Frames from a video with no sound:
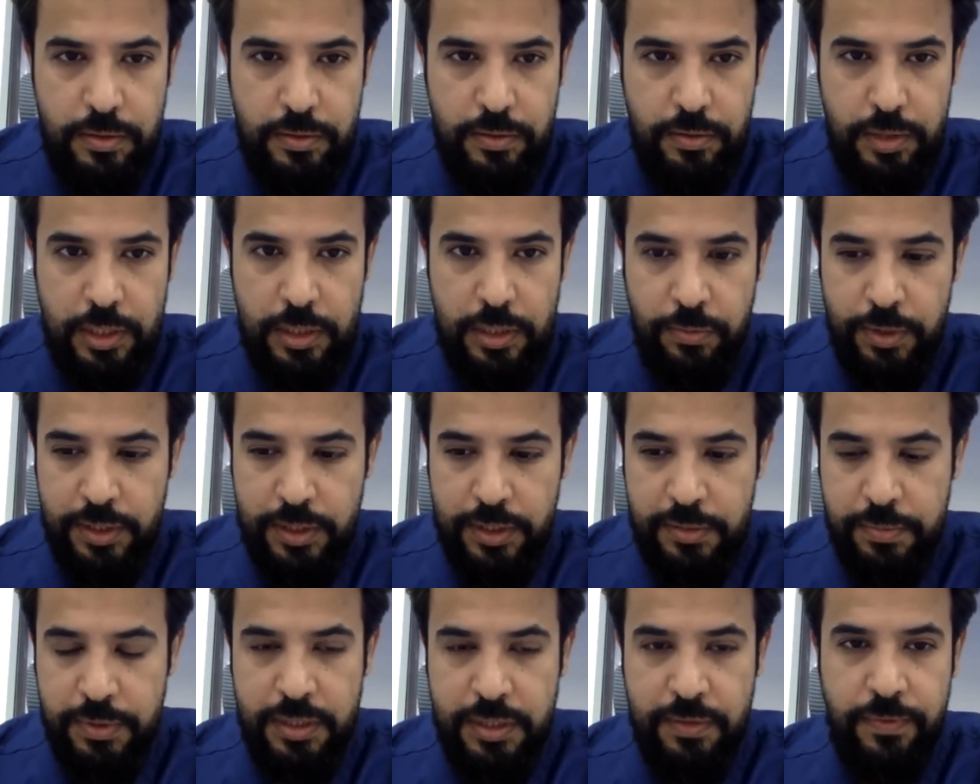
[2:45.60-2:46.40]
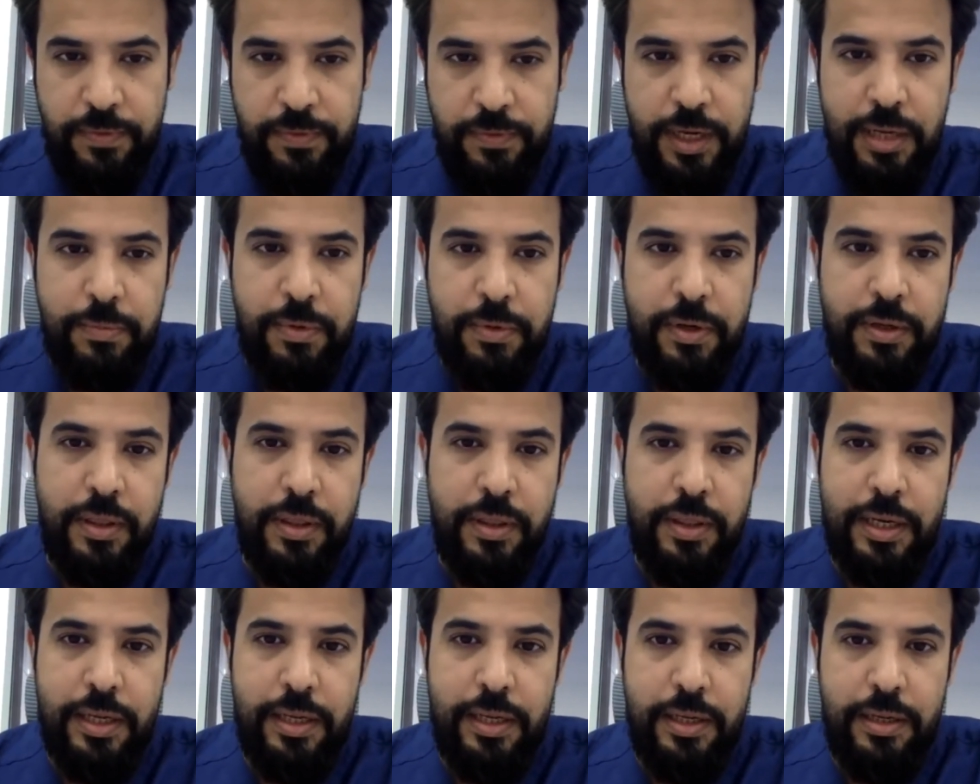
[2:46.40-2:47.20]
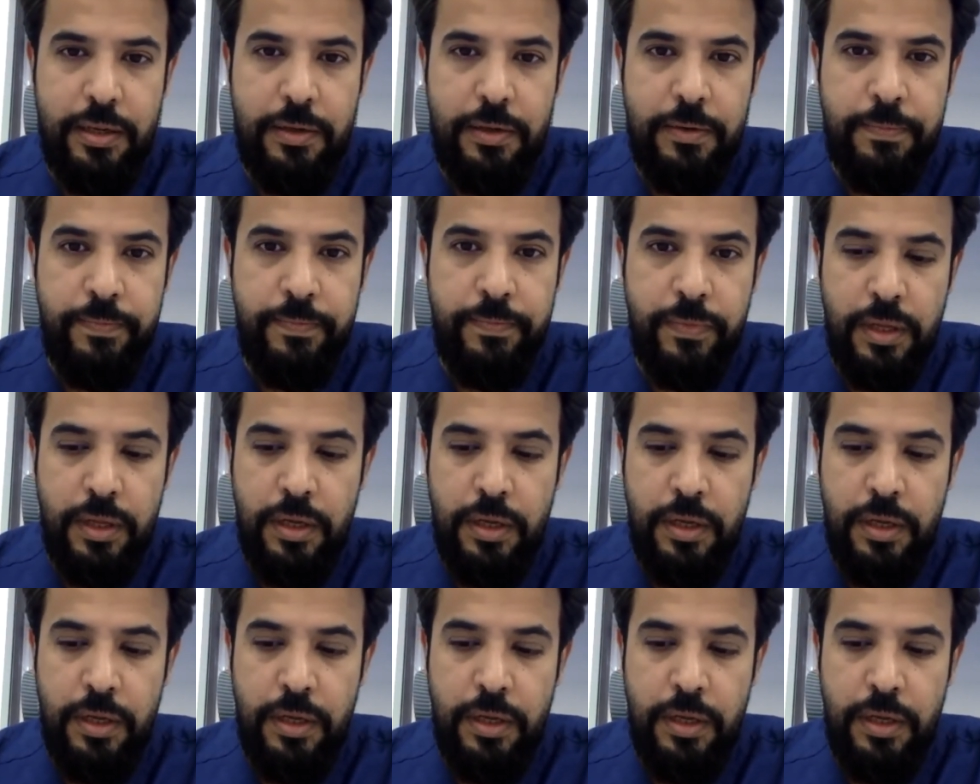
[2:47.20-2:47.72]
I will specify about the leak.